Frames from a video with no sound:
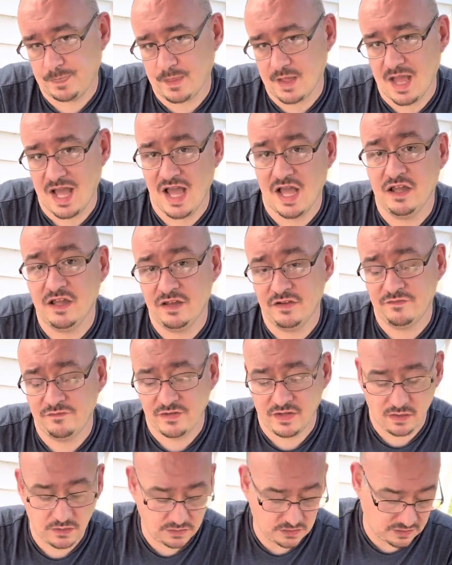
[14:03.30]
I have
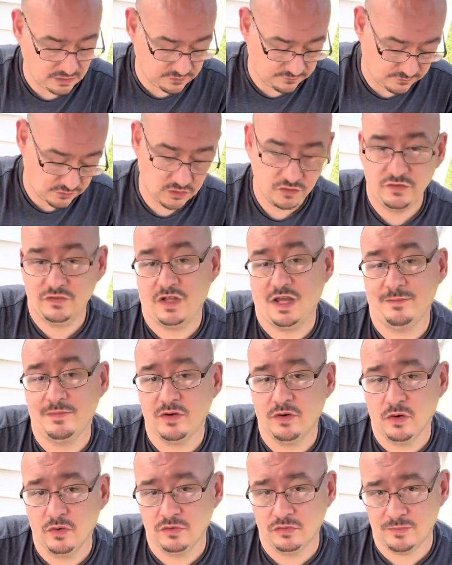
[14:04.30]
found that the first time it
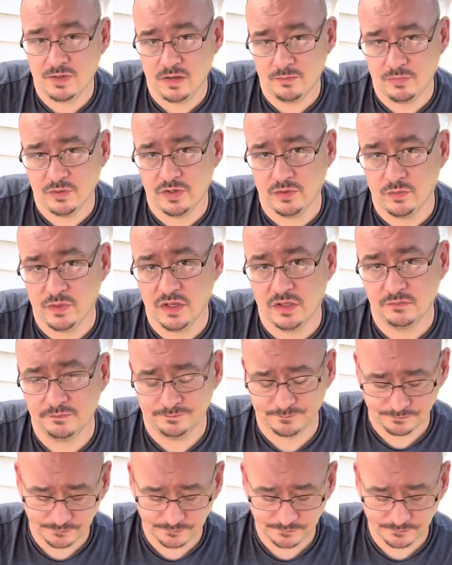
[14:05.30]
grows them out pretty well.